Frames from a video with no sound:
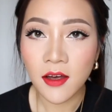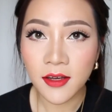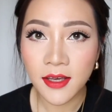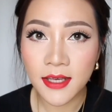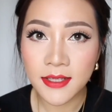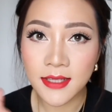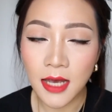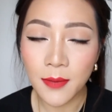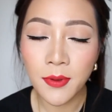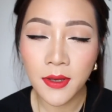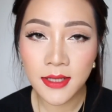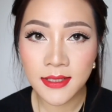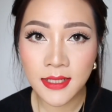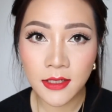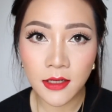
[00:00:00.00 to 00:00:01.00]
Okay, so I
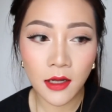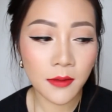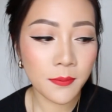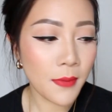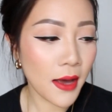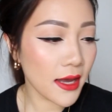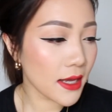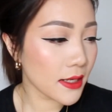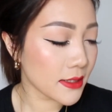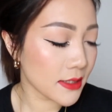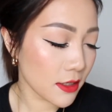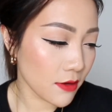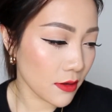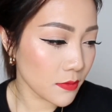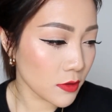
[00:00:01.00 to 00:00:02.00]
posted on my
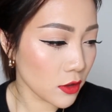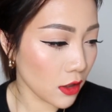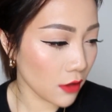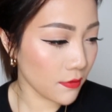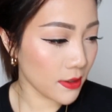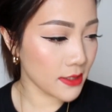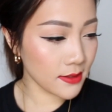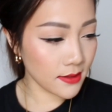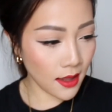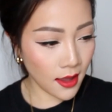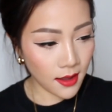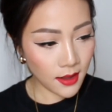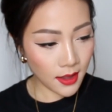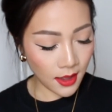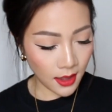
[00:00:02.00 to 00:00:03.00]
Instagram stories
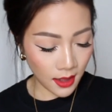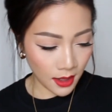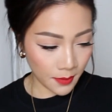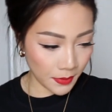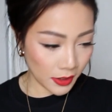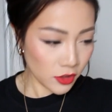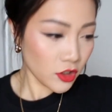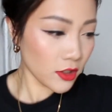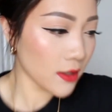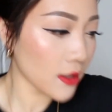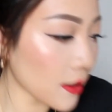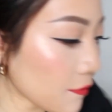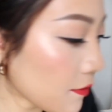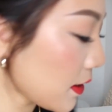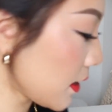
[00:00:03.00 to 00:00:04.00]
that actually
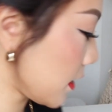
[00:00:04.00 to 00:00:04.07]
have